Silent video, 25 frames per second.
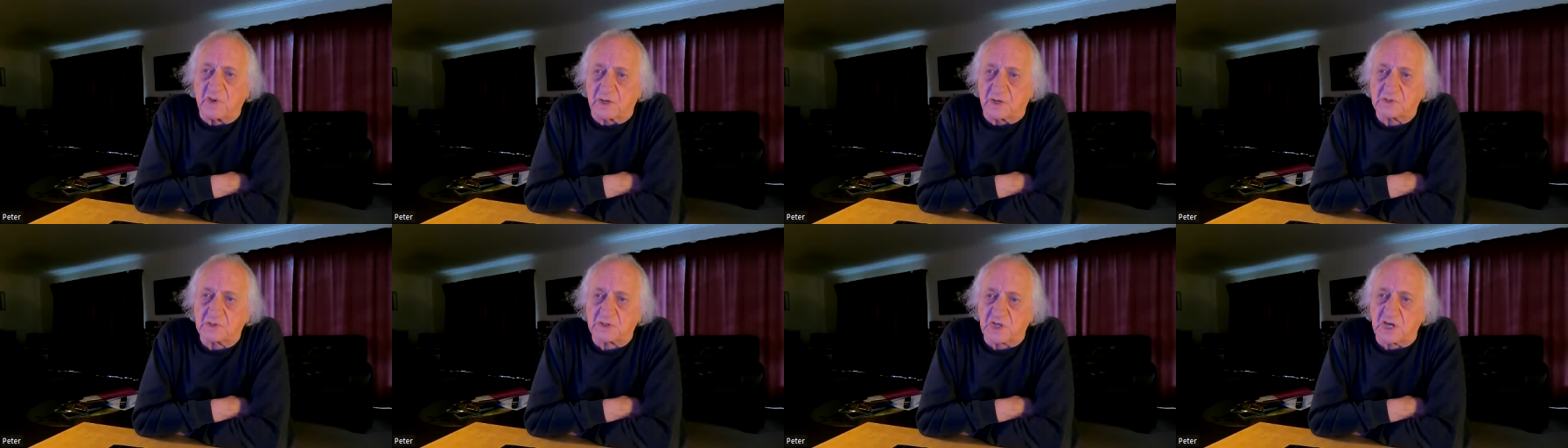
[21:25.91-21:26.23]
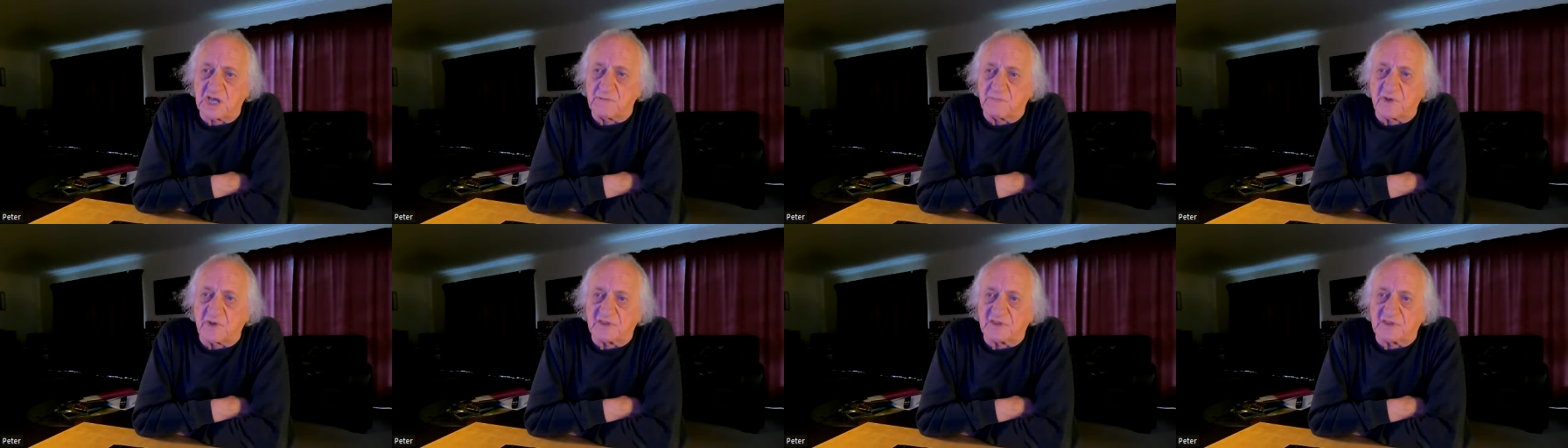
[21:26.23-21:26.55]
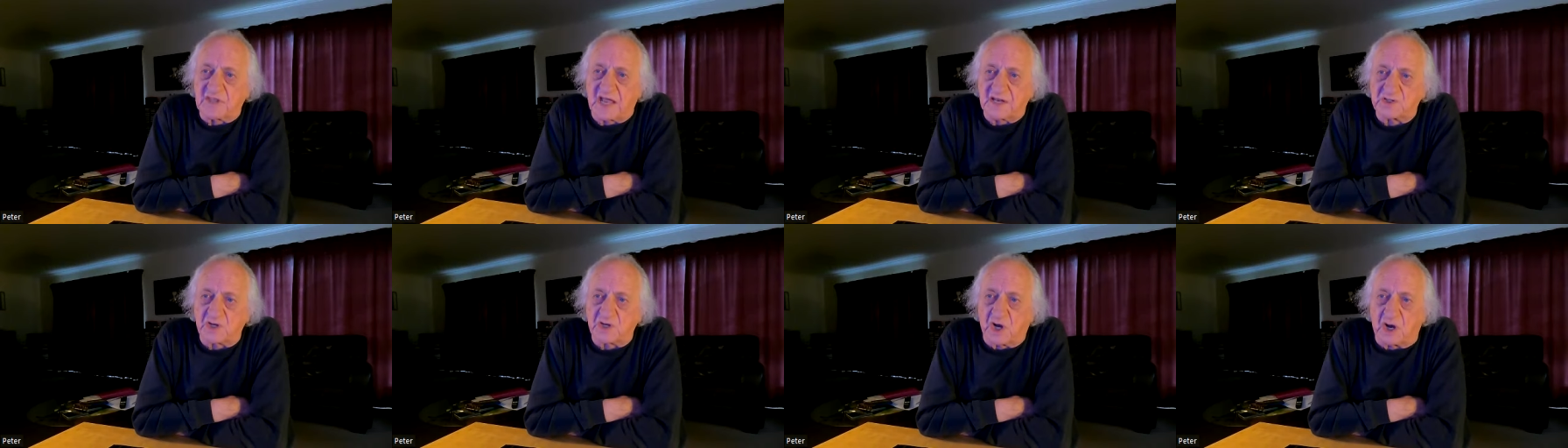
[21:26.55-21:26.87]
a, team at
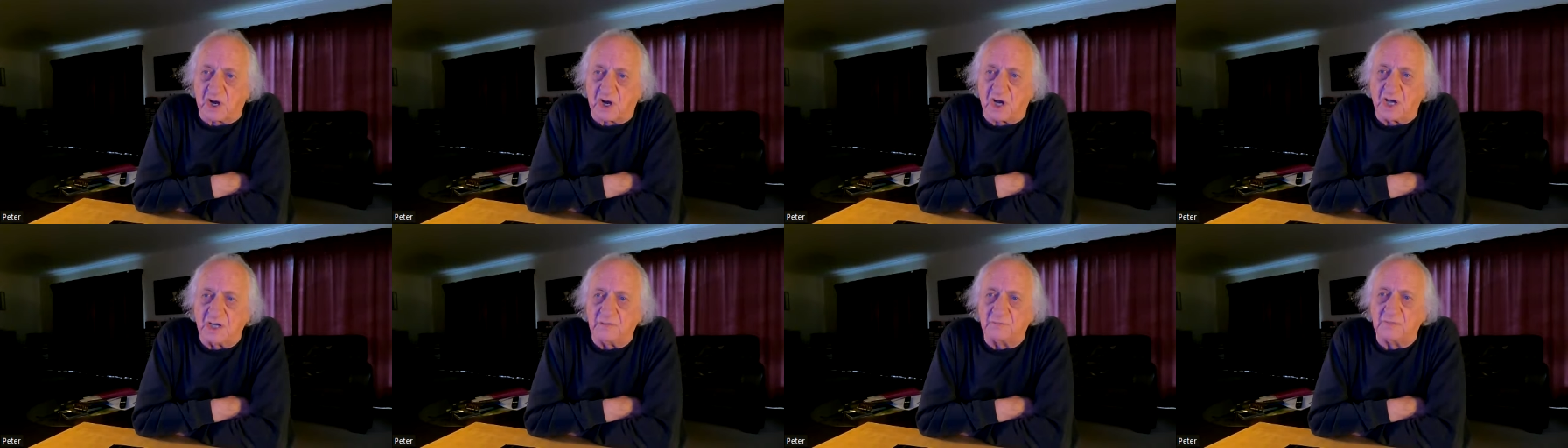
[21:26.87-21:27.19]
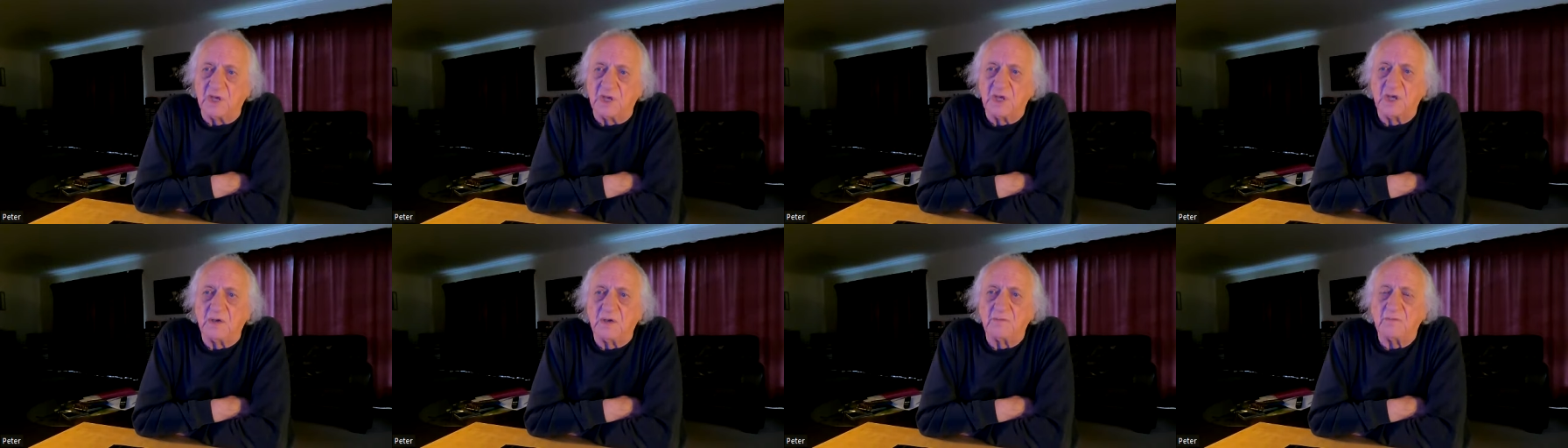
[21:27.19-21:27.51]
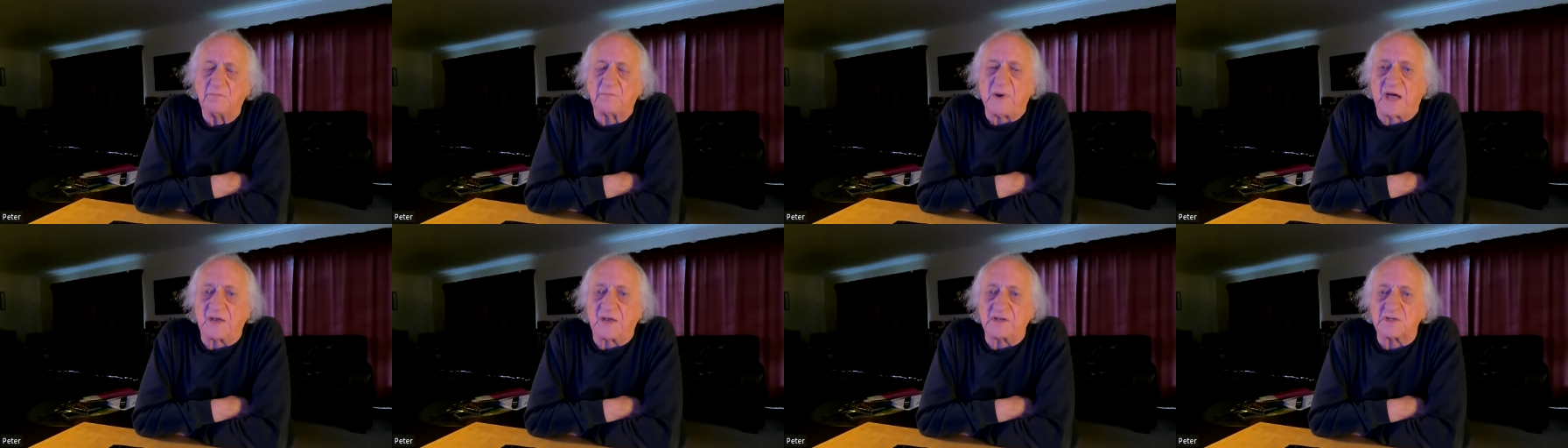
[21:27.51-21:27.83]
that time,
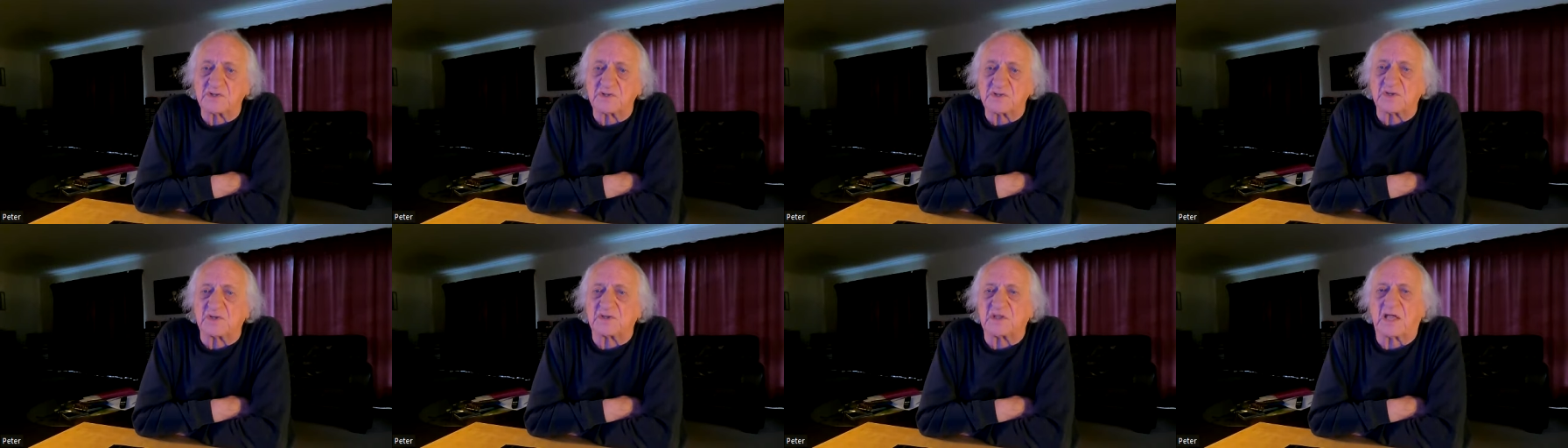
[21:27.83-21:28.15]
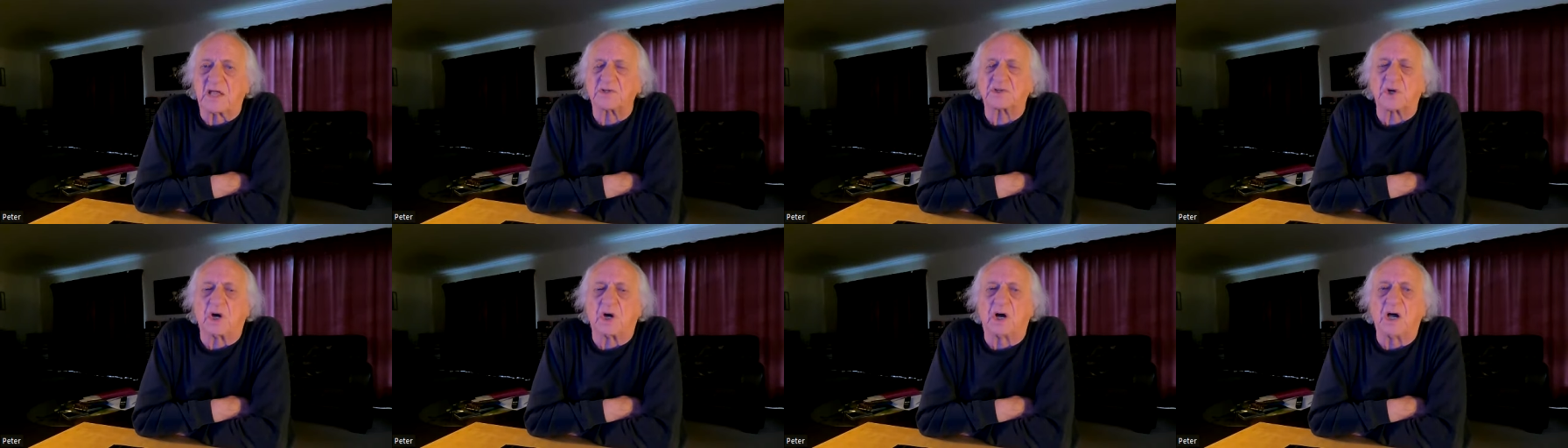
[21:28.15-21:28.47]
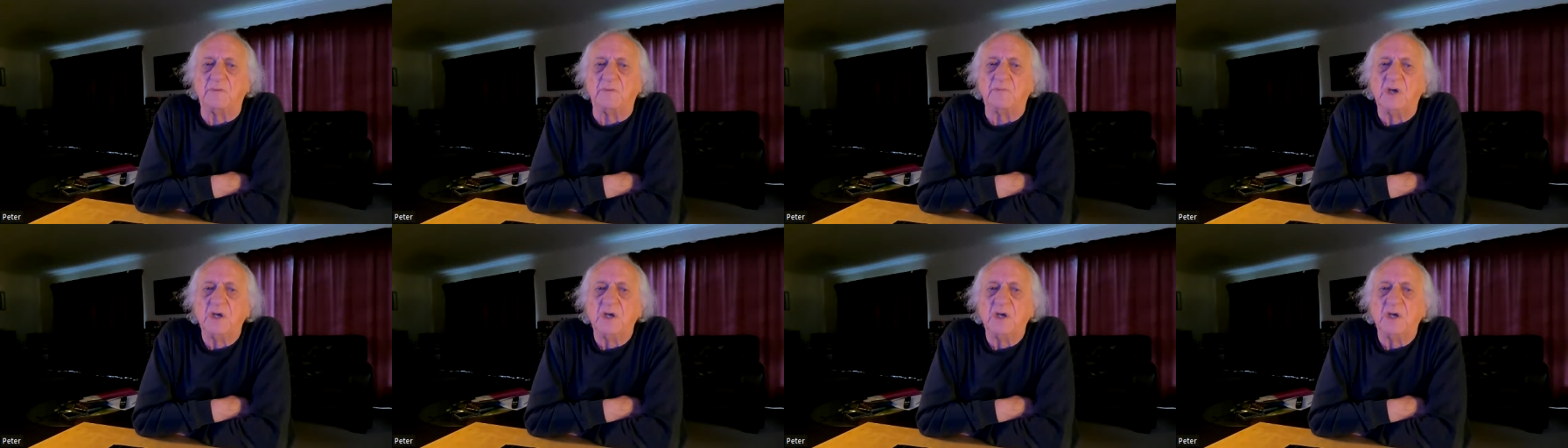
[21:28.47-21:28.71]
partners at that time.